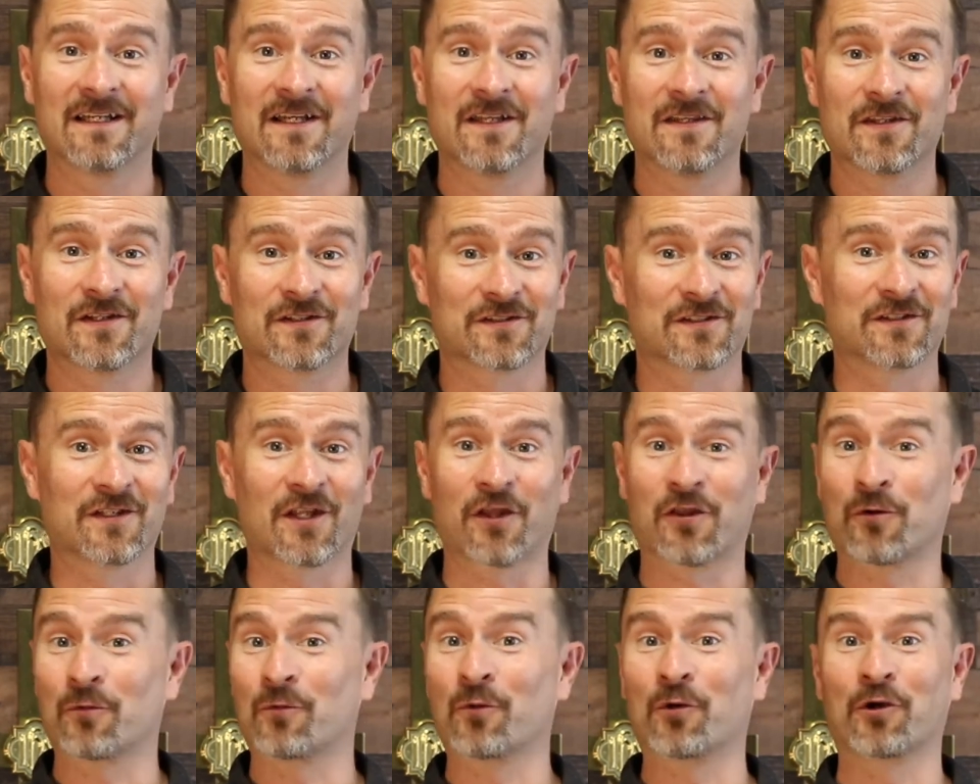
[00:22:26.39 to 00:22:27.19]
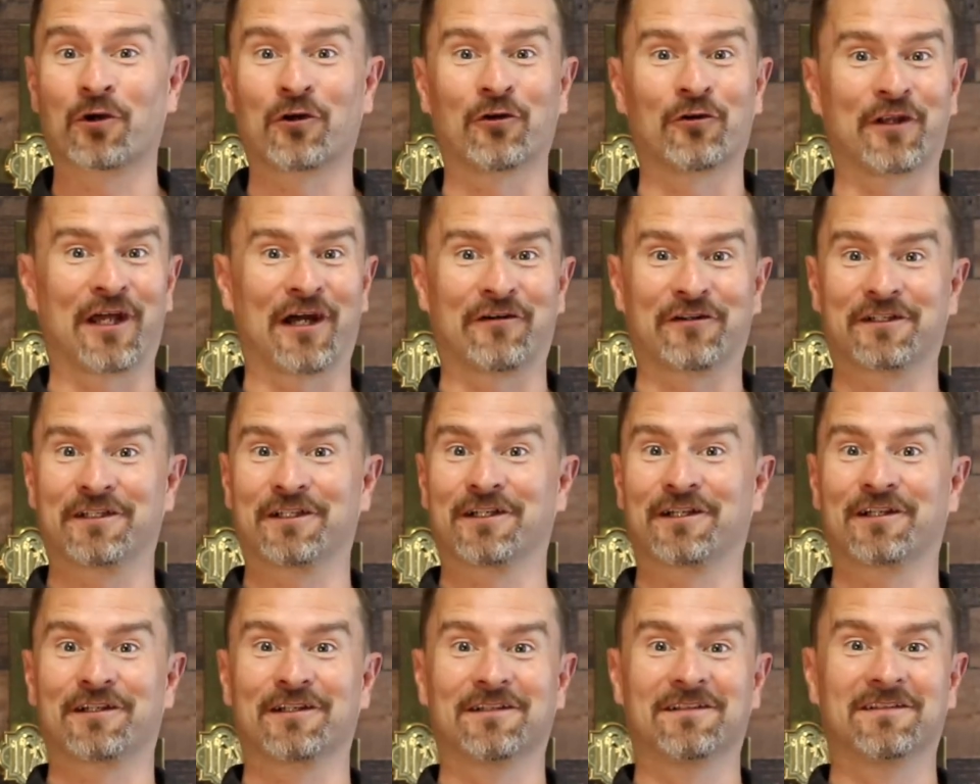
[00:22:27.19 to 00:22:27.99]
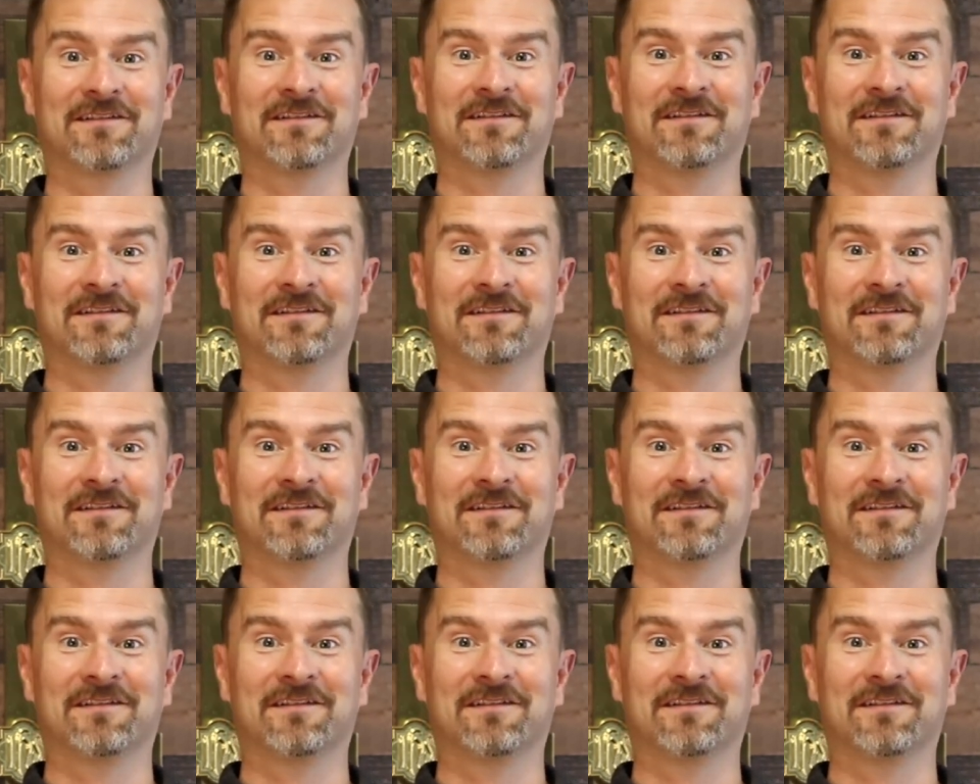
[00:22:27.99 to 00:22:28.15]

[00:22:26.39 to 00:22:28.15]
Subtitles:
there's another world out here?